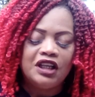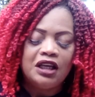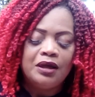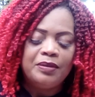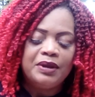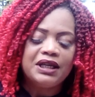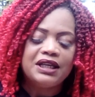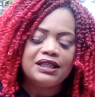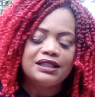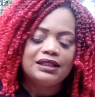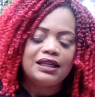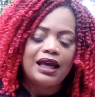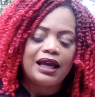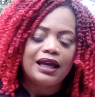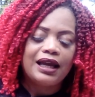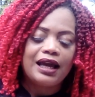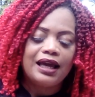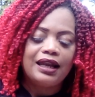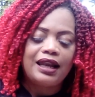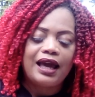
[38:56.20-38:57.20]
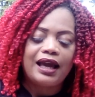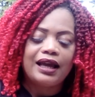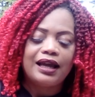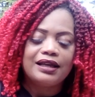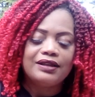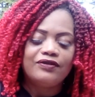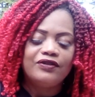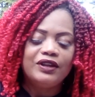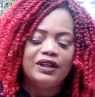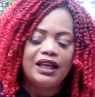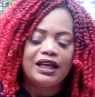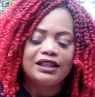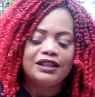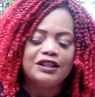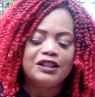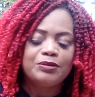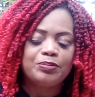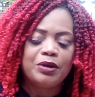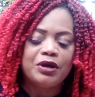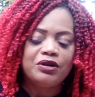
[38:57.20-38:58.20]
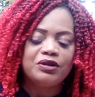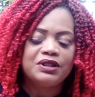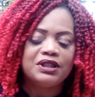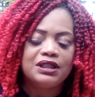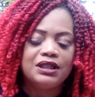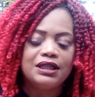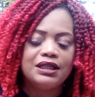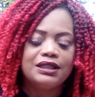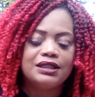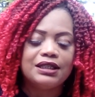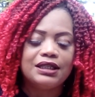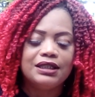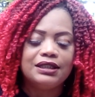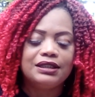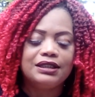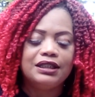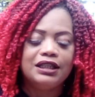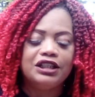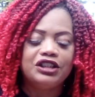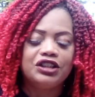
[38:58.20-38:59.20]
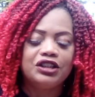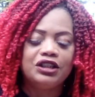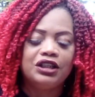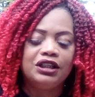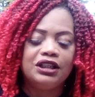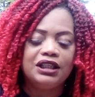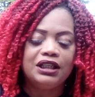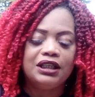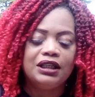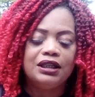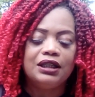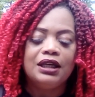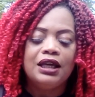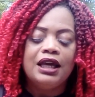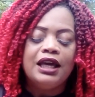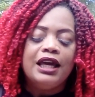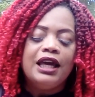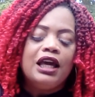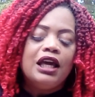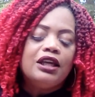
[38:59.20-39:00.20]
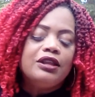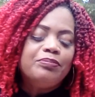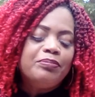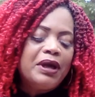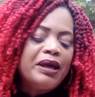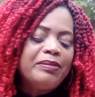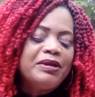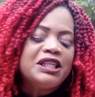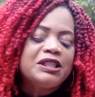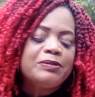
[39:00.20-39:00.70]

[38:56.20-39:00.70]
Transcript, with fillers: because like I like I feel like this person is intentionally maybe this